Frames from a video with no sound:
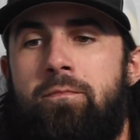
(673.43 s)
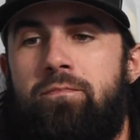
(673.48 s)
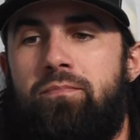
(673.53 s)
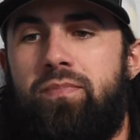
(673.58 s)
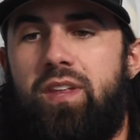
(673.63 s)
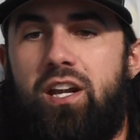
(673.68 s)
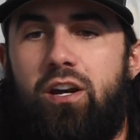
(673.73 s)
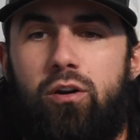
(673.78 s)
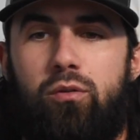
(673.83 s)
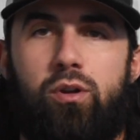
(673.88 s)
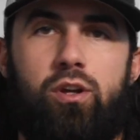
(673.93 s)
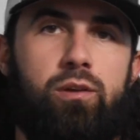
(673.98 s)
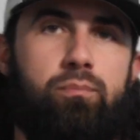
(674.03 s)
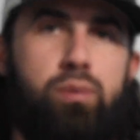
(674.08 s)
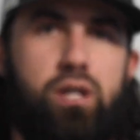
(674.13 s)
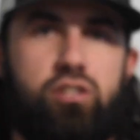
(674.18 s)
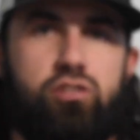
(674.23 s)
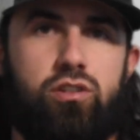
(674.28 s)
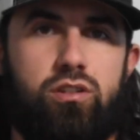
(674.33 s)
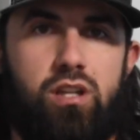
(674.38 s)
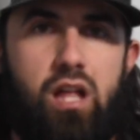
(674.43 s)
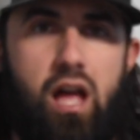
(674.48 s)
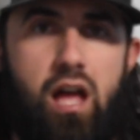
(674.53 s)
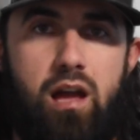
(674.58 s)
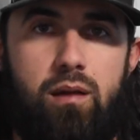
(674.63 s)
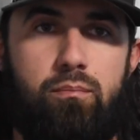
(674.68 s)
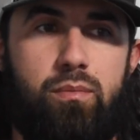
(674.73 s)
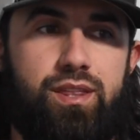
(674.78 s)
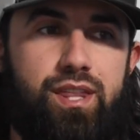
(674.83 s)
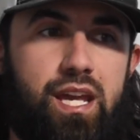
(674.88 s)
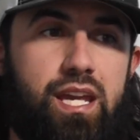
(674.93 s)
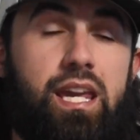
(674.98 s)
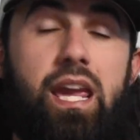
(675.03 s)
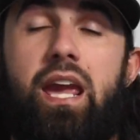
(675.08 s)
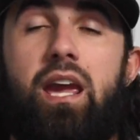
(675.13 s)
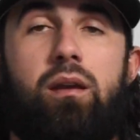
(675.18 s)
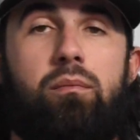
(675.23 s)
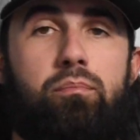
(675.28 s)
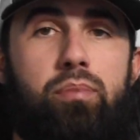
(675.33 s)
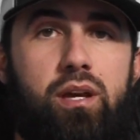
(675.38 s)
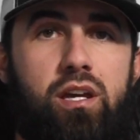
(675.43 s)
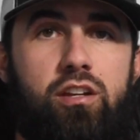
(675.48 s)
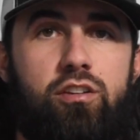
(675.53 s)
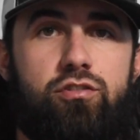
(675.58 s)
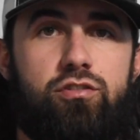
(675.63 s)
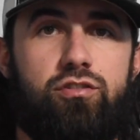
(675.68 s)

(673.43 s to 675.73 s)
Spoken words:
They don't really pitch a lot, but they can pitch.